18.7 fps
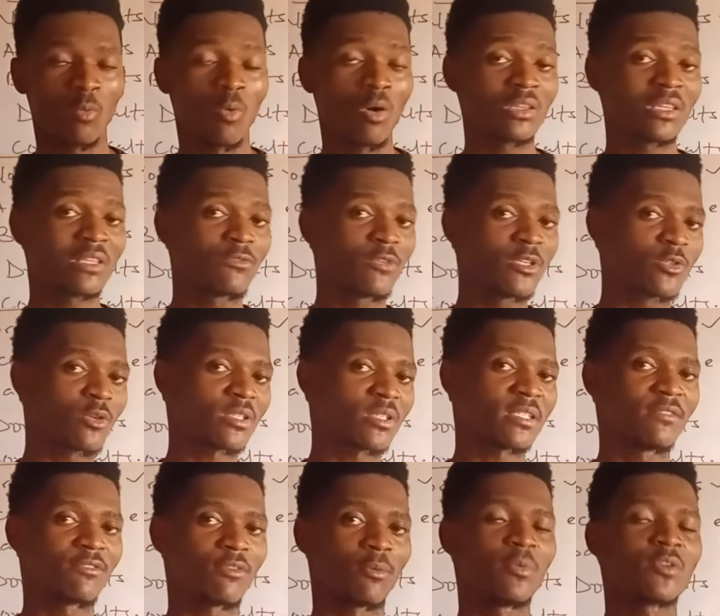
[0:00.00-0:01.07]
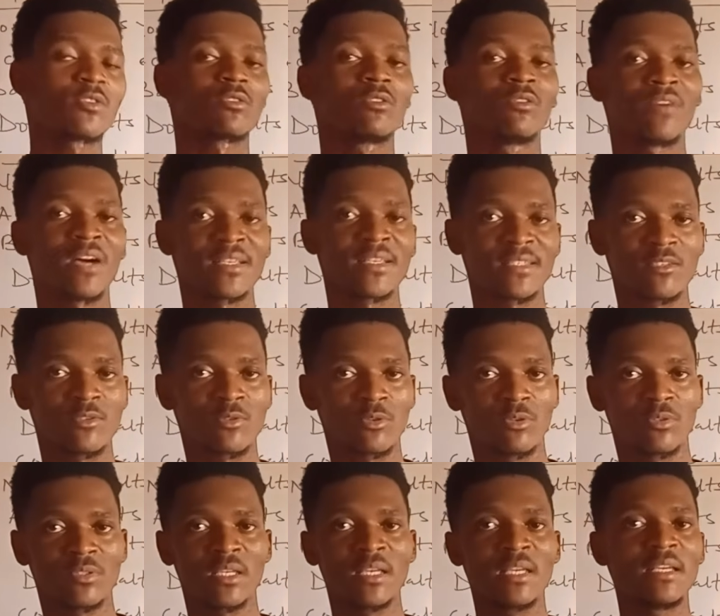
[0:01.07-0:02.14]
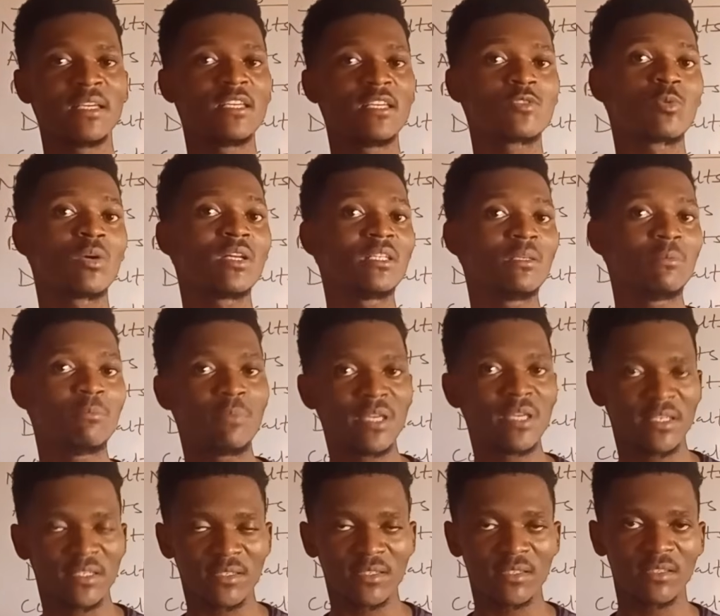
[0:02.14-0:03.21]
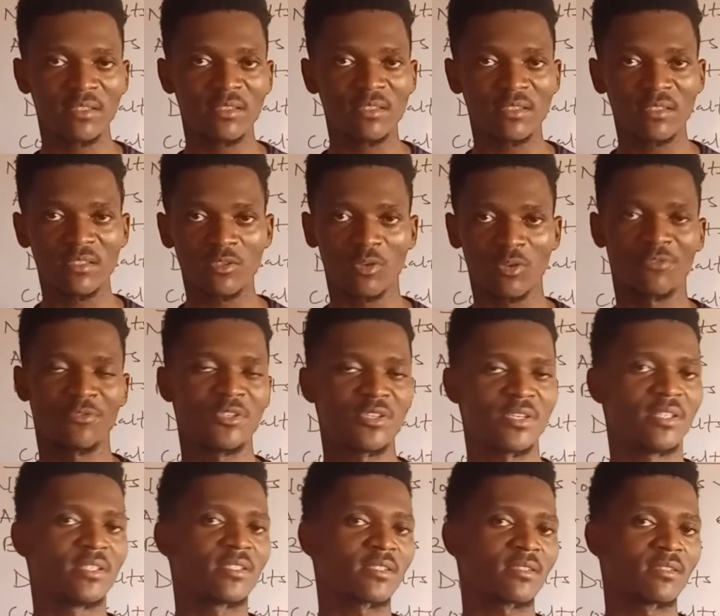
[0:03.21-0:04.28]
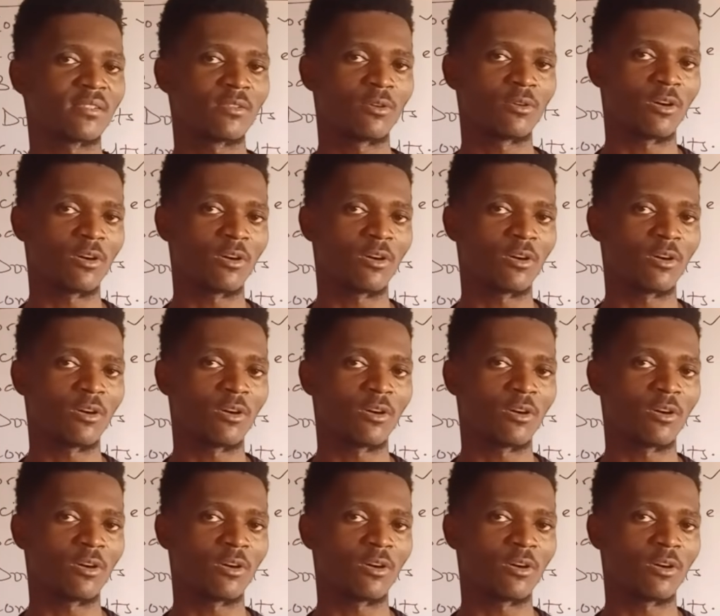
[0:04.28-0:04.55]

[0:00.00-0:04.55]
what results in formation of acid salt is when the base is insufficient.